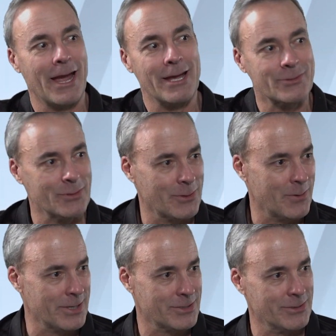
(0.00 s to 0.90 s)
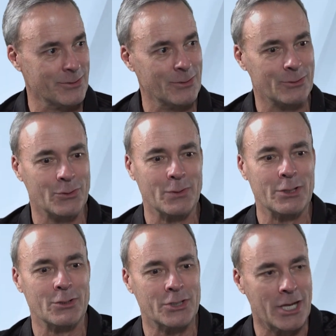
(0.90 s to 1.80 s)
answering a question or you're
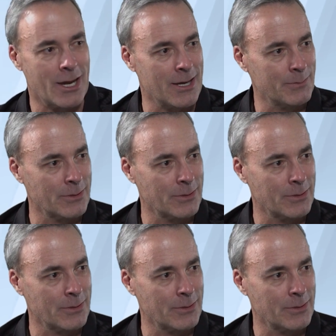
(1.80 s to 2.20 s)
doing your job